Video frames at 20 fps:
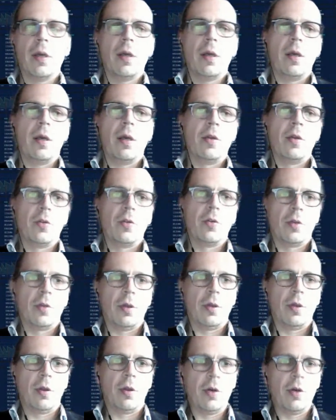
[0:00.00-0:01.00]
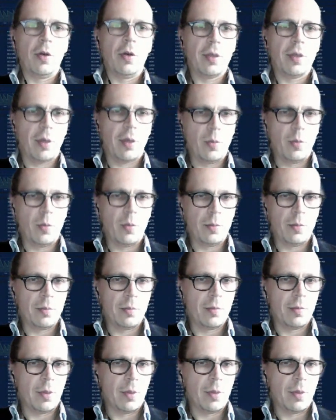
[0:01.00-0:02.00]
in the long term
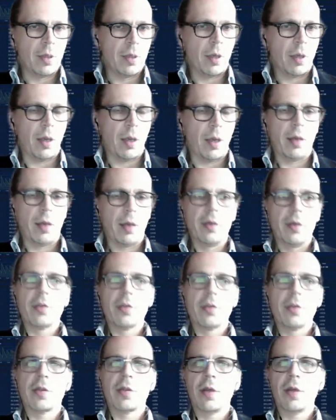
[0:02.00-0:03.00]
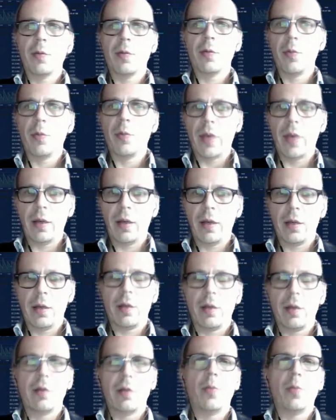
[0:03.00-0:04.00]
and in sustainable manner
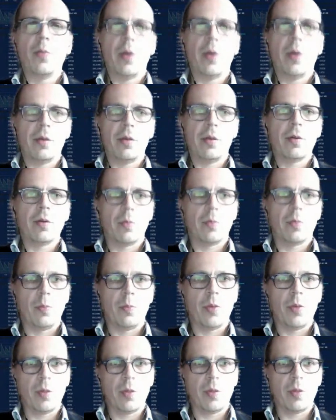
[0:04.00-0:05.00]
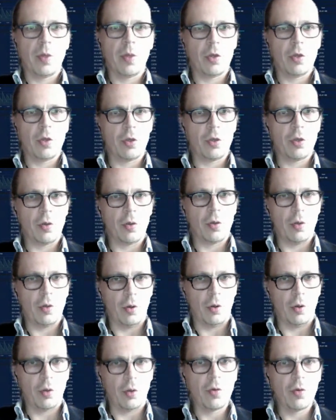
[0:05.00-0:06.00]
depends pretty much
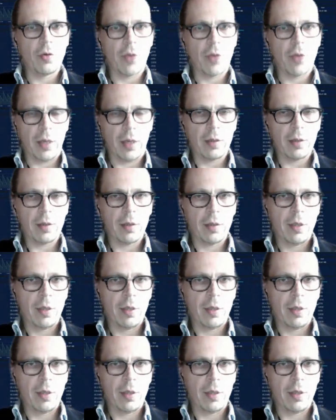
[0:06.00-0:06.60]
on that.